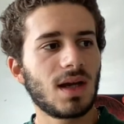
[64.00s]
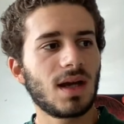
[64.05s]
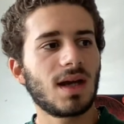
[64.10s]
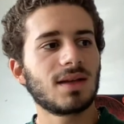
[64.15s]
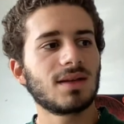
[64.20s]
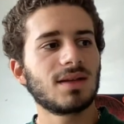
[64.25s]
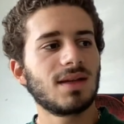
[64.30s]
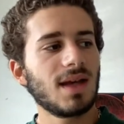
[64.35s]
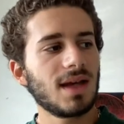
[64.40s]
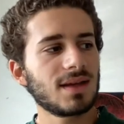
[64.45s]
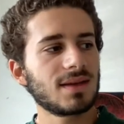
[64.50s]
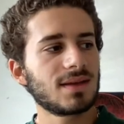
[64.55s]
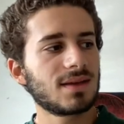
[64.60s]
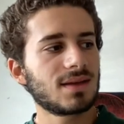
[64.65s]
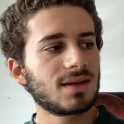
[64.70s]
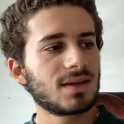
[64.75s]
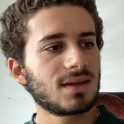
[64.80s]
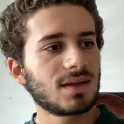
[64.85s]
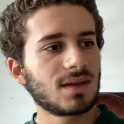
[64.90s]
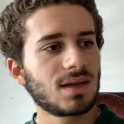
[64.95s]
and yet
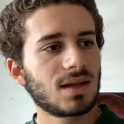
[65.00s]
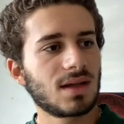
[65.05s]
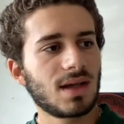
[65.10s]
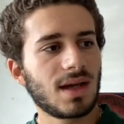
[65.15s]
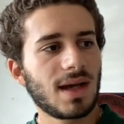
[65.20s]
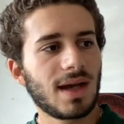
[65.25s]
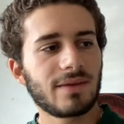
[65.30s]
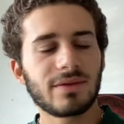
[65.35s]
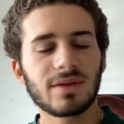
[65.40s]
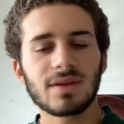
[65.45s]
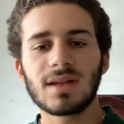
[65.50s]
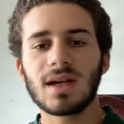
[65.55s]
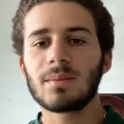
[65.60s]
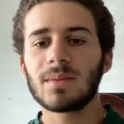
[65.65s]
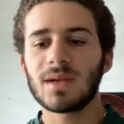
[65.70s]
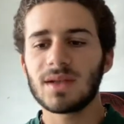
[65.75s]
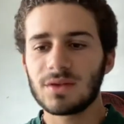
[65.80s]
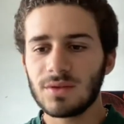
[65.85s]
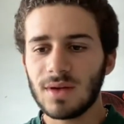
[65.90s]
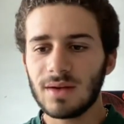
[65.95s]
every time
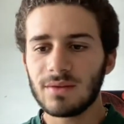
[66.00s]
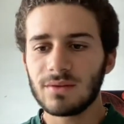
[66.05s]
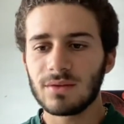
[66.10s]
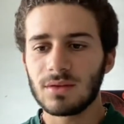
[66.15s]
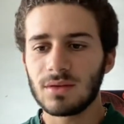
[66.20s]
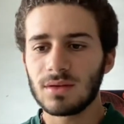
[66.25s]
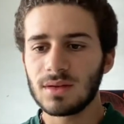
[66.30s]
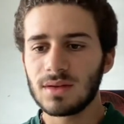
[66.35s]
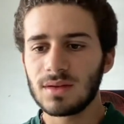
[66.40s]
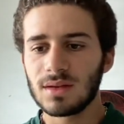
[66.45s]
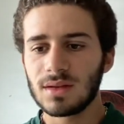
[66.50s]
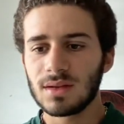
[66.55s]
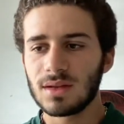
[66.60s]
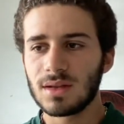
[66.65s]
I traveled,